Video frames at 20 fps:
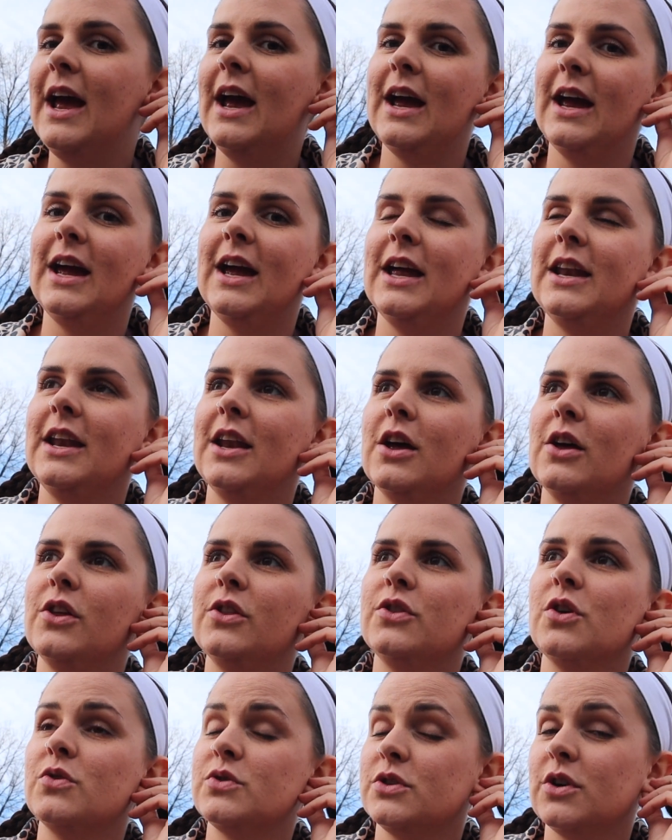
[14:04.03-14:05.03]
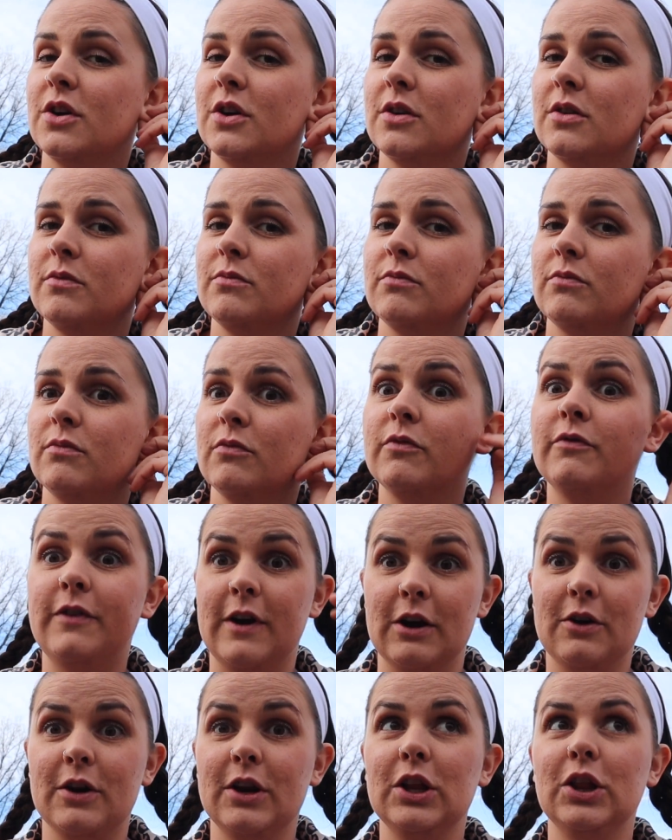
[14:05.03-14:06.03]
and those are
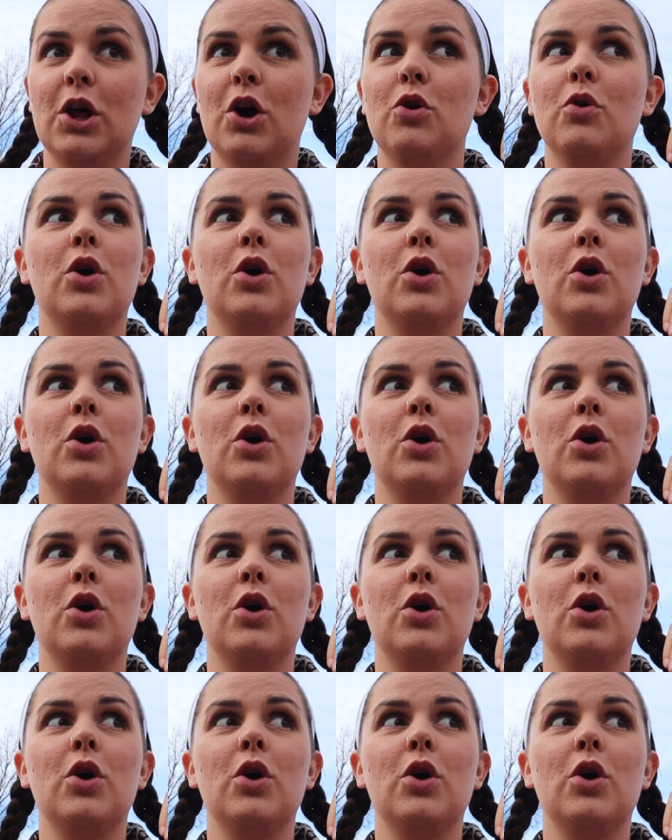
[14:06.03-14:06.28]
very low